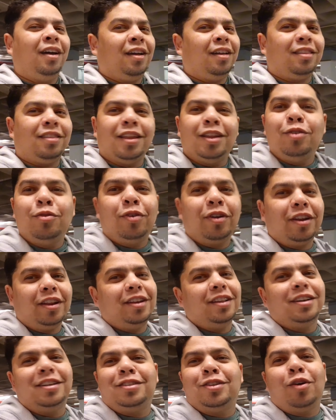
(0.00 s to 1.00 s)
Then you
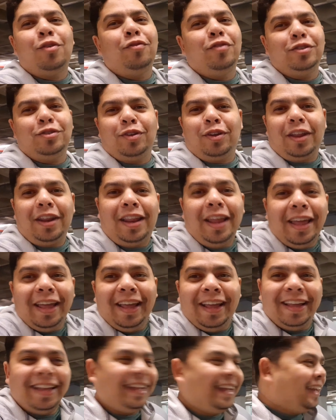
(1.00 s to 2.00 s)
already, it's over already.
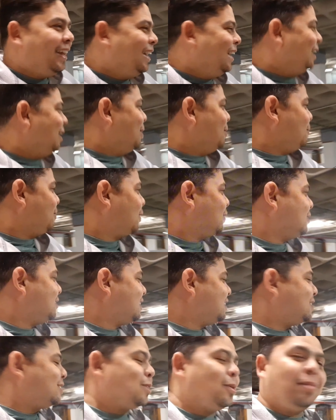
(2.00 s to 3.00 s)
Because
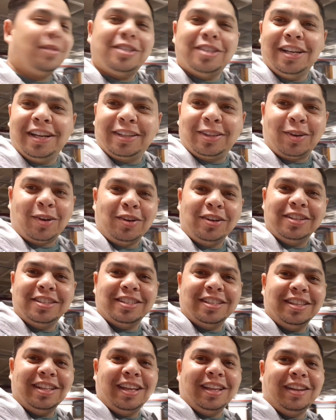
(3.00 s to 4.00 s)
there's so much electronics
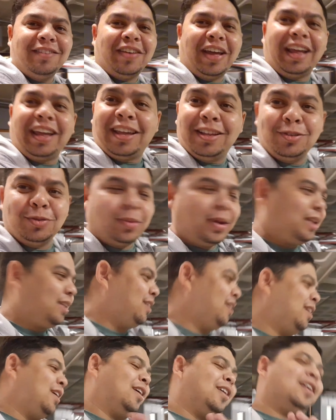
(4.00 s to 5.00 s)
in there, and if that gets wet,
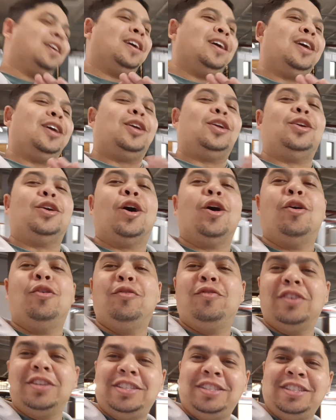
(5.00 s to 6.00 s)
you're over.